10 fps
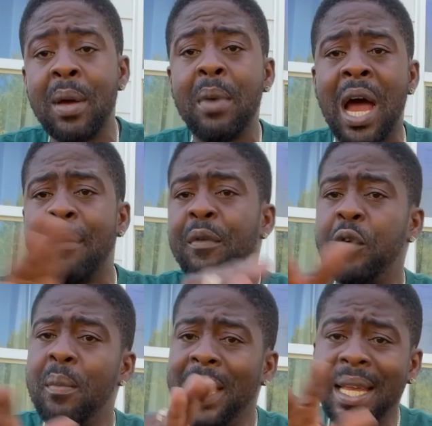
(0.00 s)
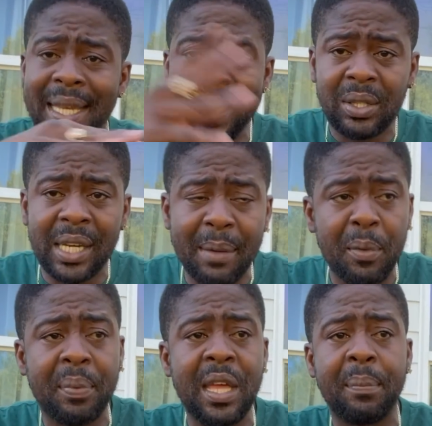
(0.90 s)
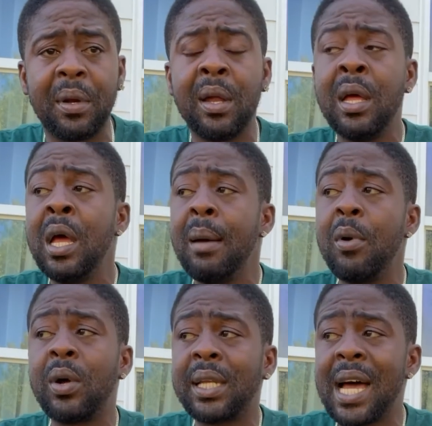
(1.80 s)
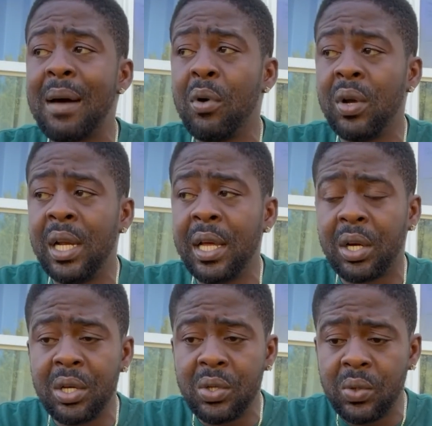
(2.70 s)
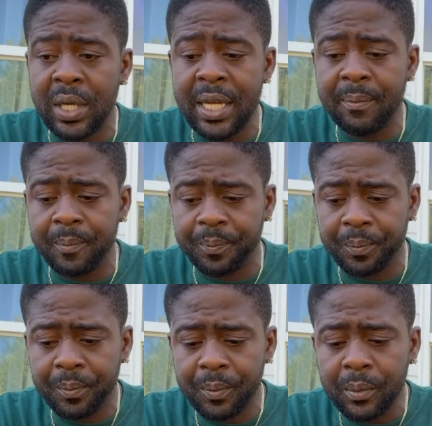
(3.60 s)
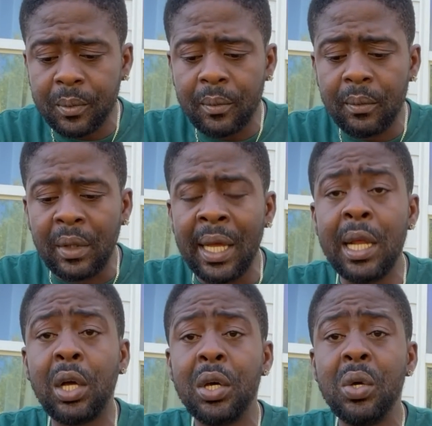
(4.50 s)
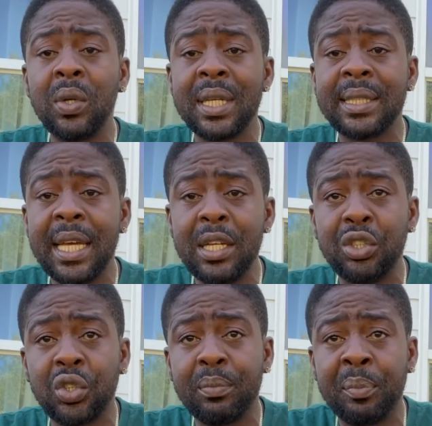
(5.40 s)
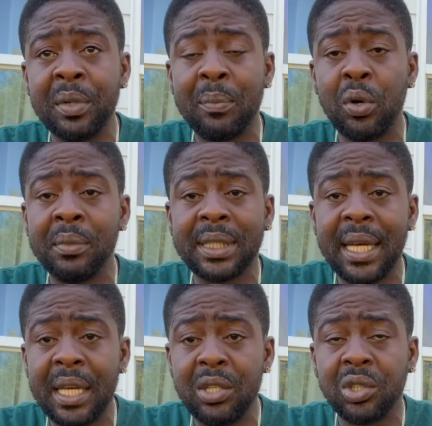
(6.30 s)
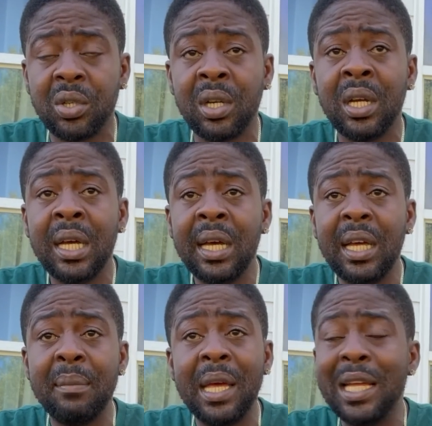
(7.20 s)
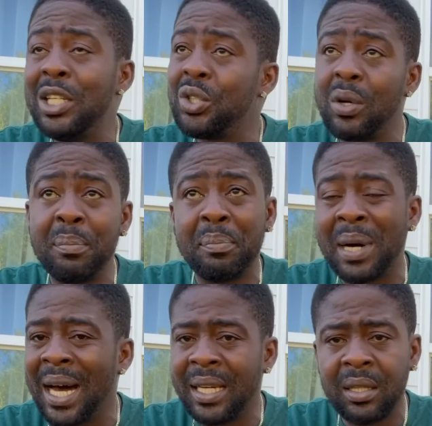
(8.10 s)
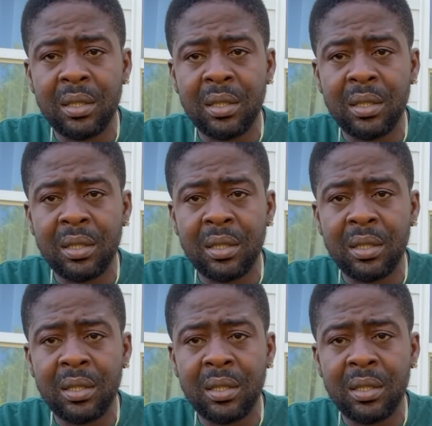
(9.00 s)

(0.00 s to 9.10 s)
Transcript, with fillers: Uh, before me get into that, my people, I could talk about the little youth then. The little youth is injured, my people. When I say injured, him injured bad.